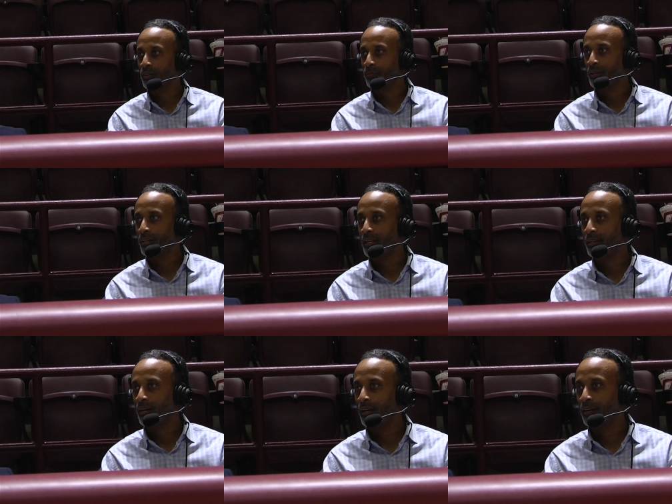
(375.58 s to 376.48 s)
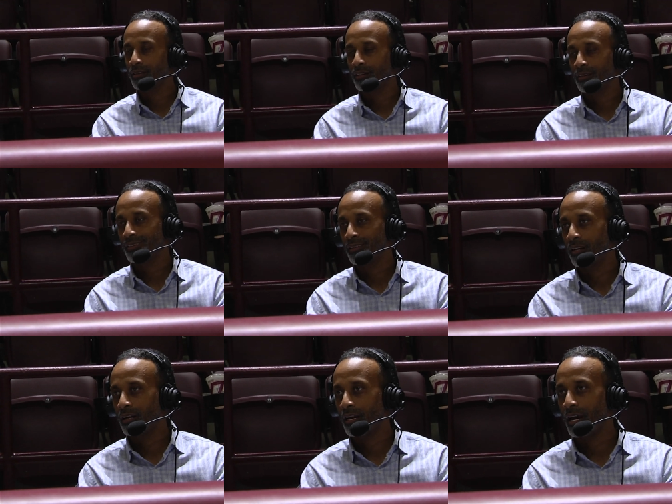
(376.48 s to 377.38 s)
a little bit, and uh, you know,
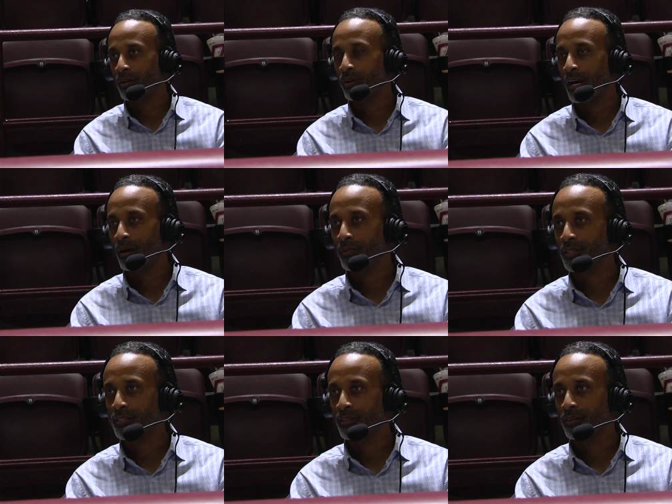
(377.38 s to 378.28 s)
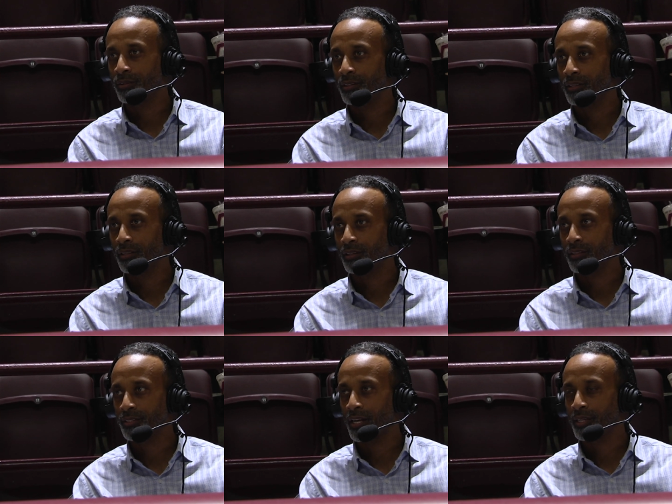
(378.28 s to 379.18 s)
I, I, don't know how much you know the
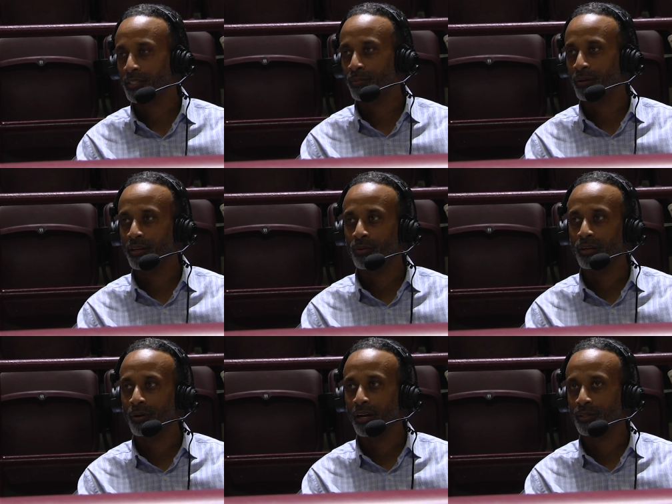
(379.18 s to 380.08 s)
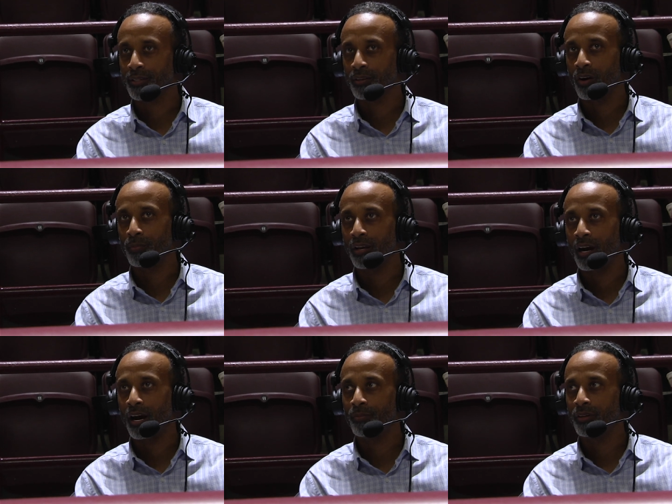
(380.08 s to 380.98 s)
selection committee or anybody looks at the
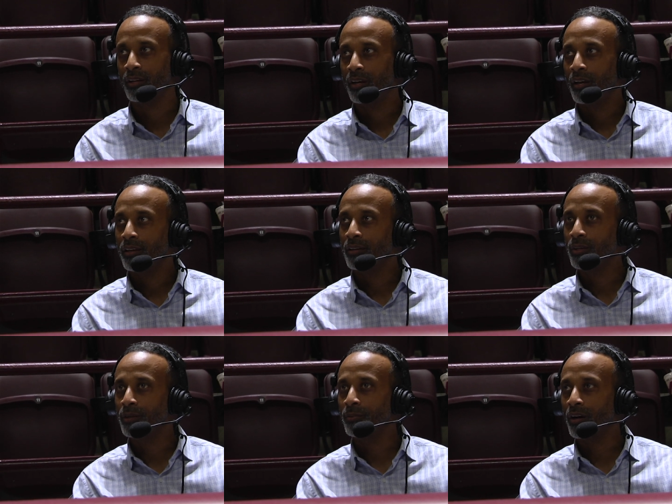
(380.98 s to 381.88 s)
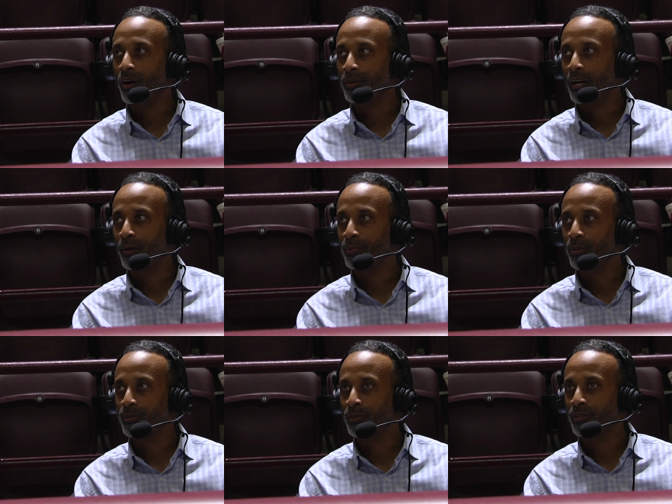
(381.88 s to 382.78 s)
RPI, but you know, you get a big RPI
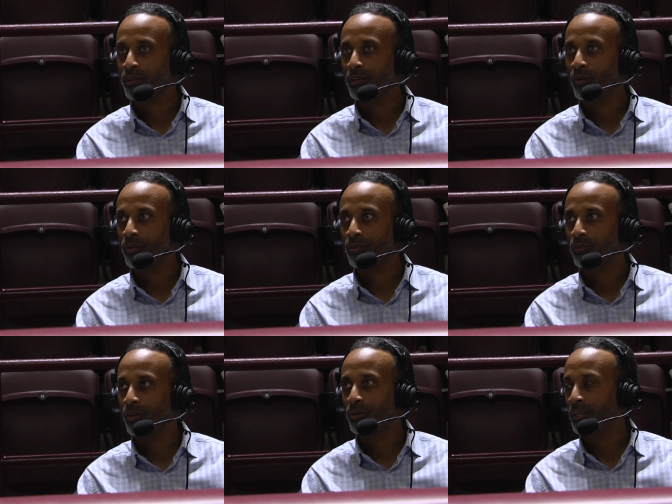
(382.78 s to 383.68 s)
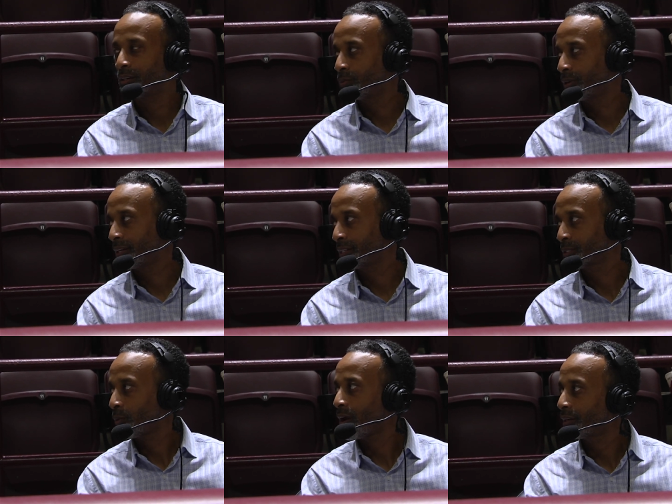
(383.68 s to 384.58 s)
boost when you can go on the road and get a win against
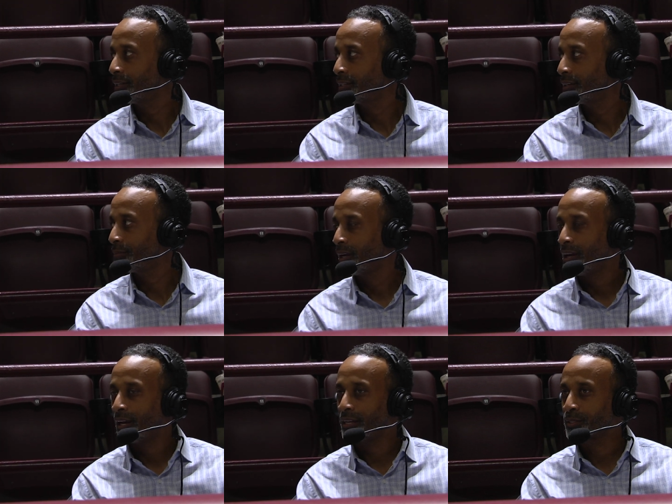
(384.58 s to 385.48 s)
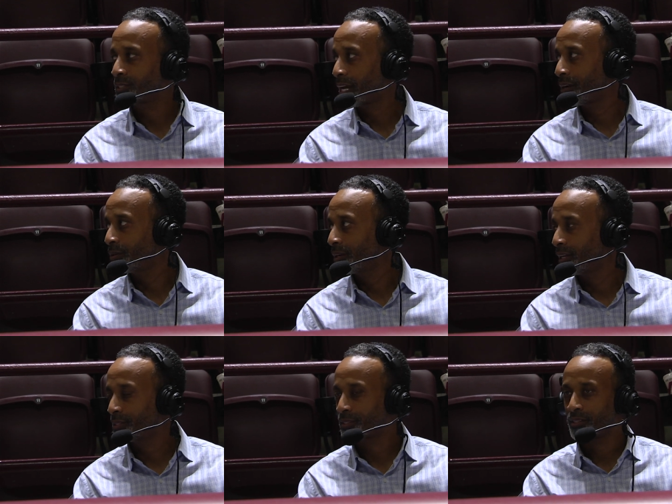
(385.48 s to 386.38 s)
a quality team. And that's what Chattanooga
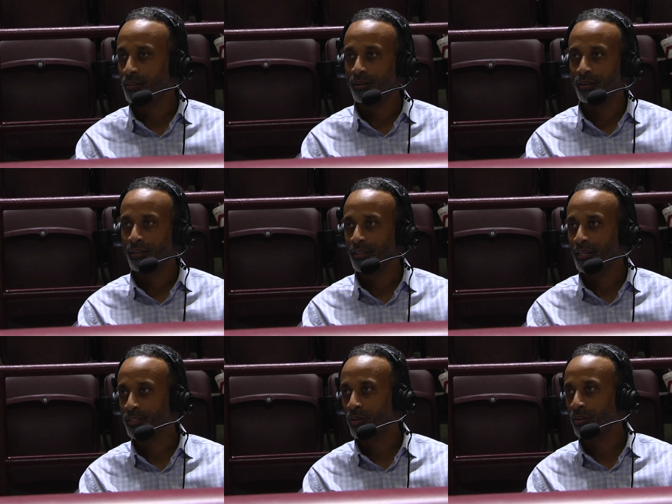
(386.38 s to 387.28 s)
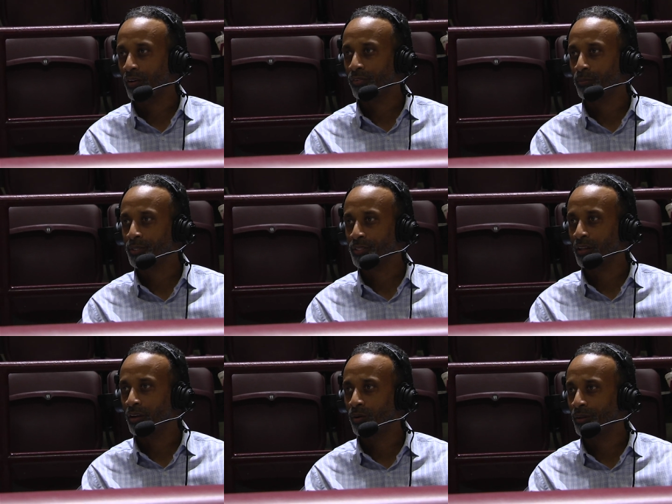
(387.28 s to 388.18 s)
is. You know, they, they started off a little bit
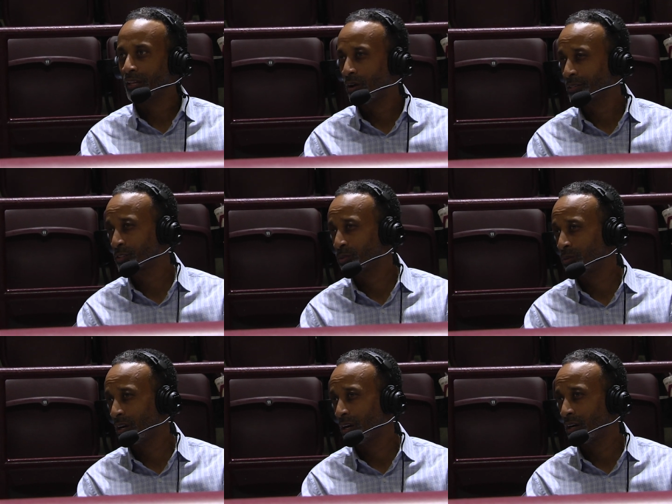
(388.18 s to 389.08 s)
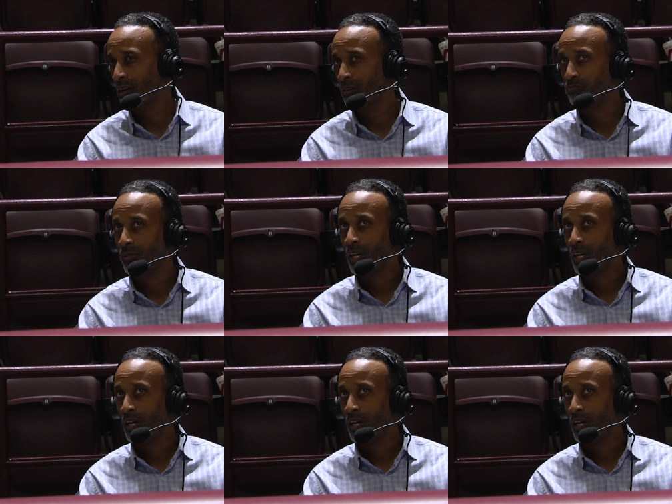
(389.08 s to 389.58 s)
slow. They lost to uh,